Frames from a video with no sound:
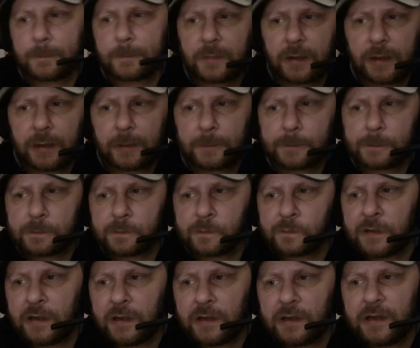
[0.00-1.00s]
Um,
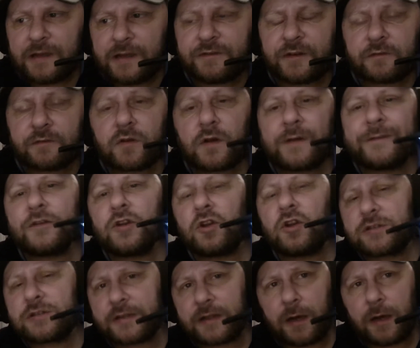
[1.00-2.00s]
if ever I've
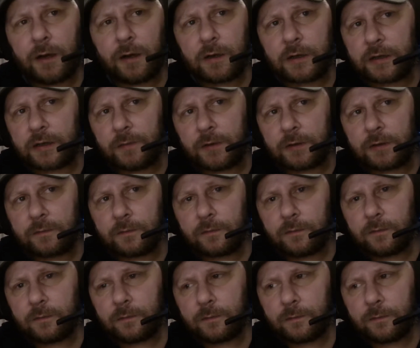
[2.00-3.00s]
lost that argument,
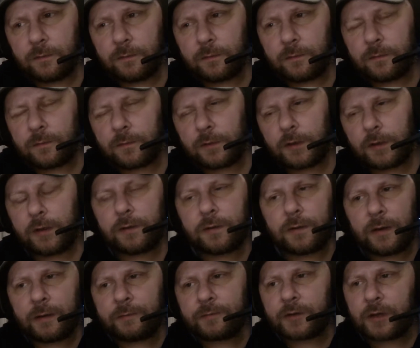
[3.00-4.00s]

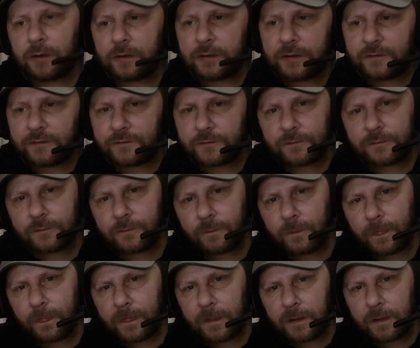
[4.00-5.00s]
I'm kind of
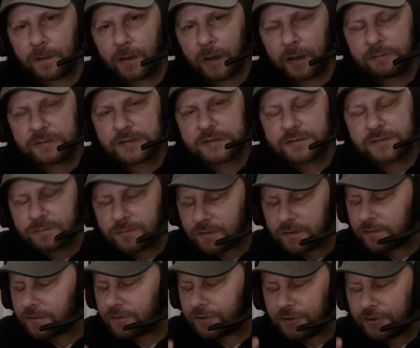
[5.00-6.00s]
I was
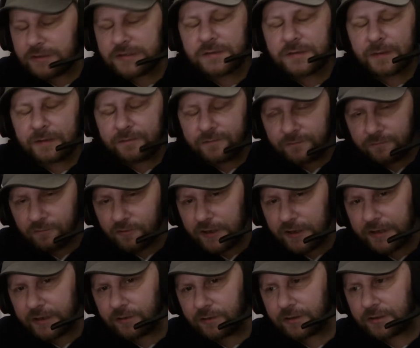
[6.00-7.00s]
used to be
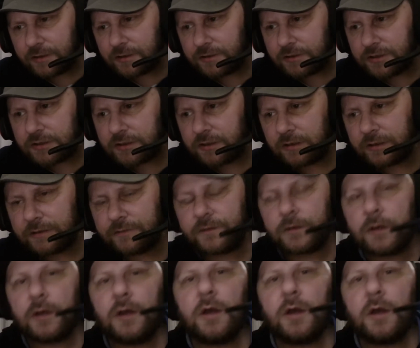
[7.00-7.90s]
really good at just kind of